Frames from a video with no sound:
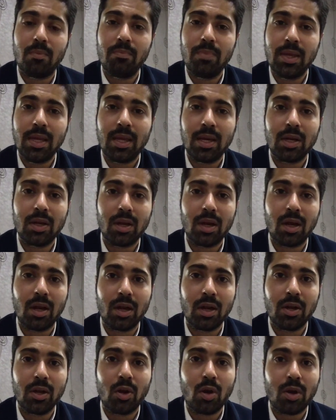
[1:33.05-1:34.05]
being
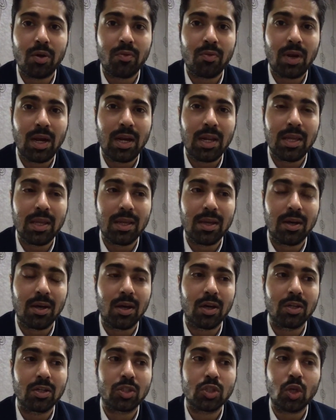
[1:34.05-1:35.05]
not really
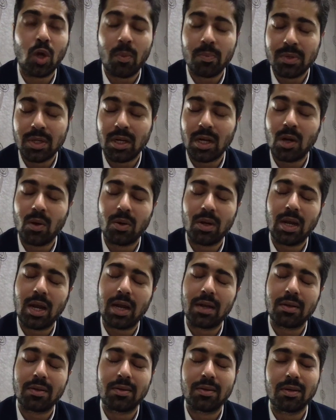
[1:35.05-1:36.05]
shopped around
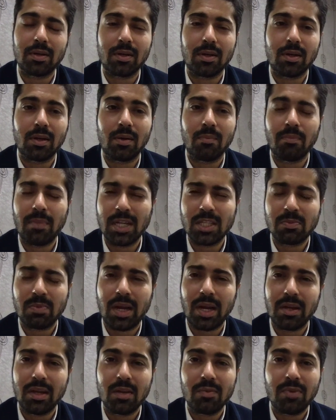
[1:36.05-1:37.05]
at much
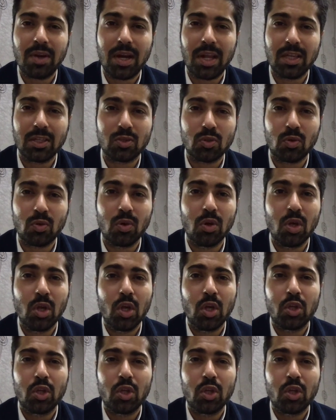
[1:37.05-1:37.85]
by Indian weddings. So